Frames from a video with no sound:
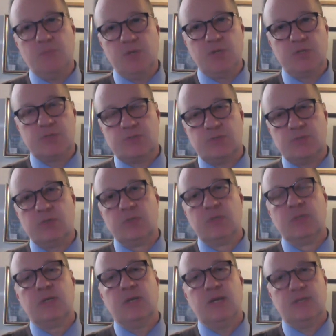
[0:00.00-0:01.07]
minister.
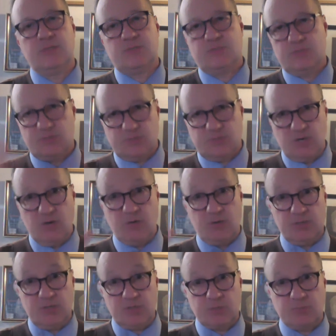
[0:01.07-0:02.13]
That's just
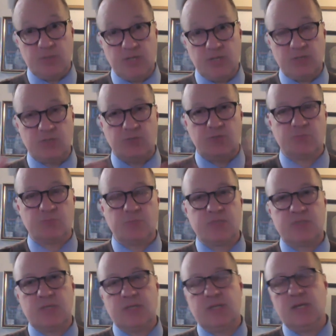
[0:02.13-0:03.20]
generically explaining it to you as
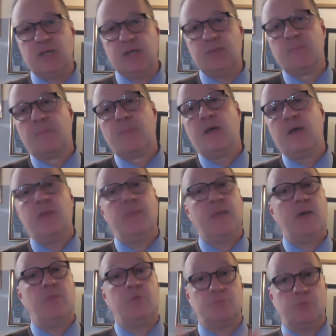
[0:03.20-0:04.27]
best I can. And
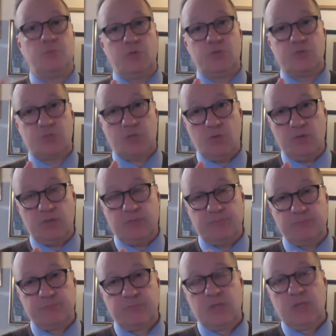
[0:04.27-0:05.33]
that was Berlusconi.
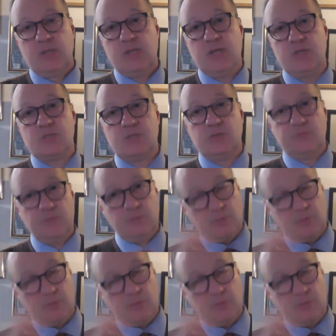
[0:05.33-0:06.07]
Now, Silvio